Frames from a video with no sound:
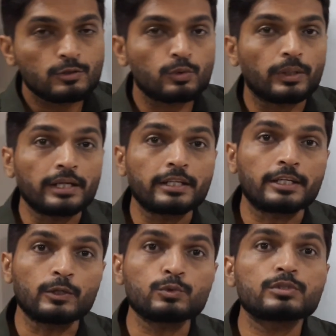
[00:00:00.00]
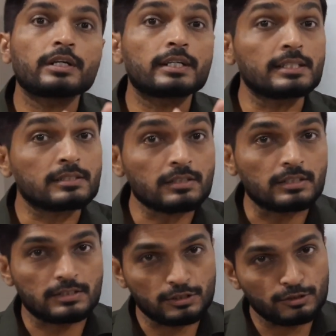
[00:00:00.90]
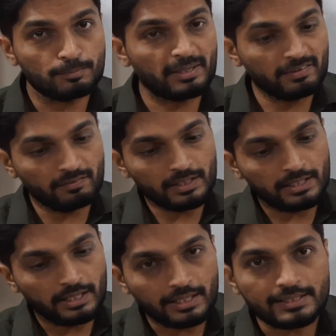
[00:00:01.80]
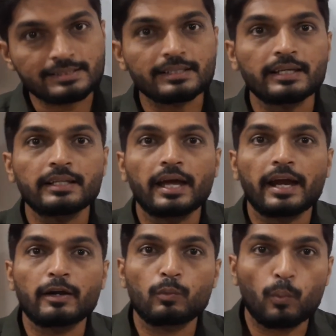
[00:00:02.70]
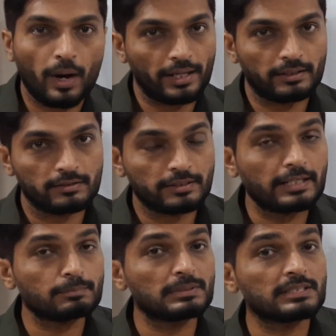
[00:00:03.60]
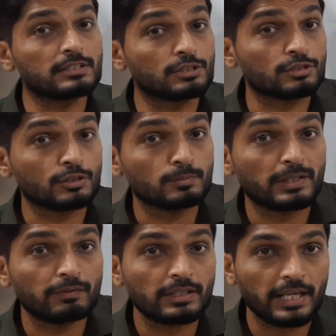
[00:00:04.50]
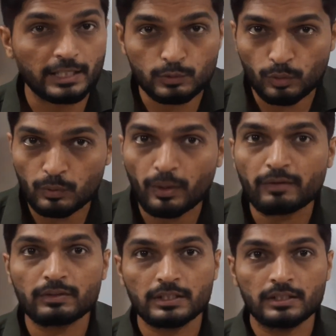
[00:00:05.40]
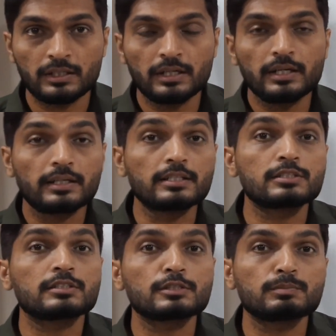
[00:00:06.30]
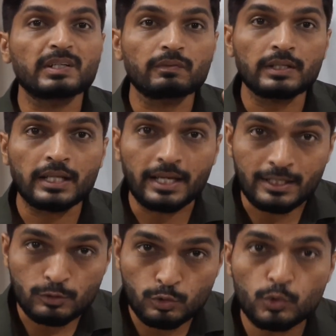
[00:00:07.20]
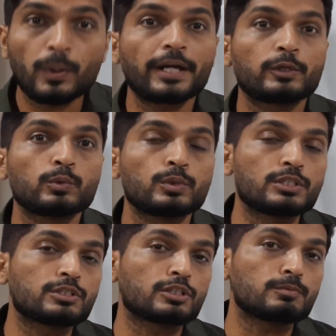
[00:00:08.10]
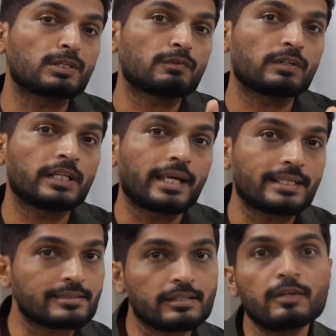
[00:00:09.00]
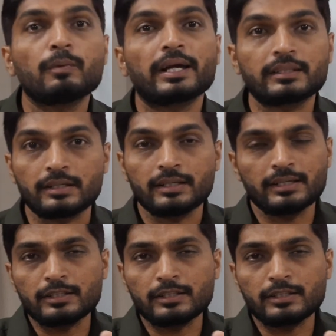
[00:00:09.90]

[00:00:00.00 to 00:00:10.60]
So it gives the distance between xn and yn, that means distance between x1 y1, distance between x2 y2, distance between x3 y3.